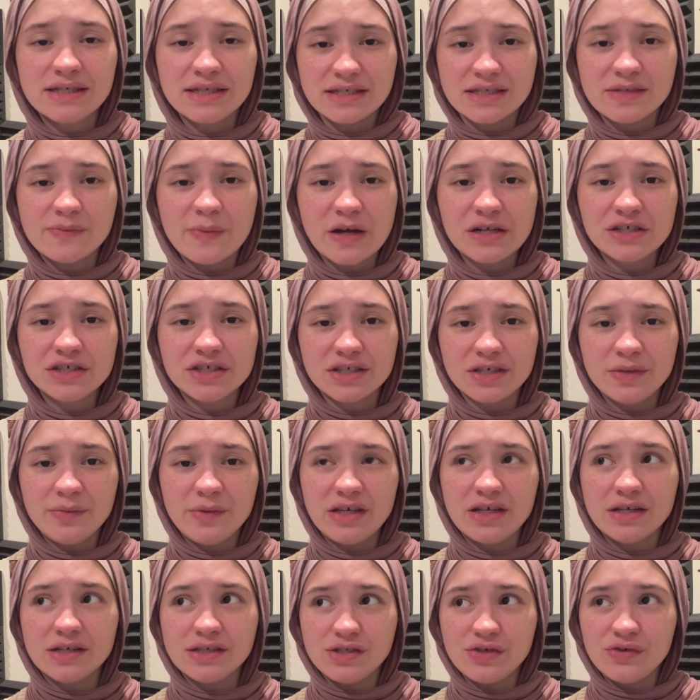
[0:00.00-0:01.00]
especially
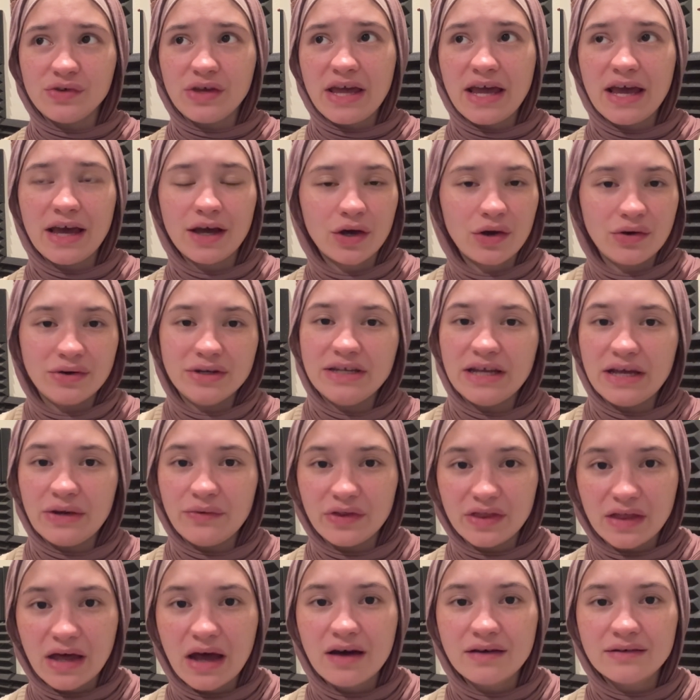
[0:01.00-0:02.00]
because you can't go a day
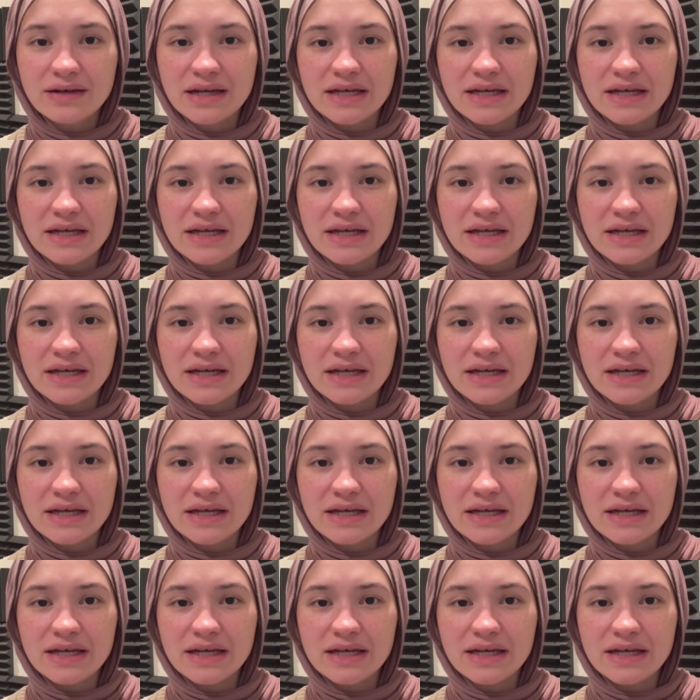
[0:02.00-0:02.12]
without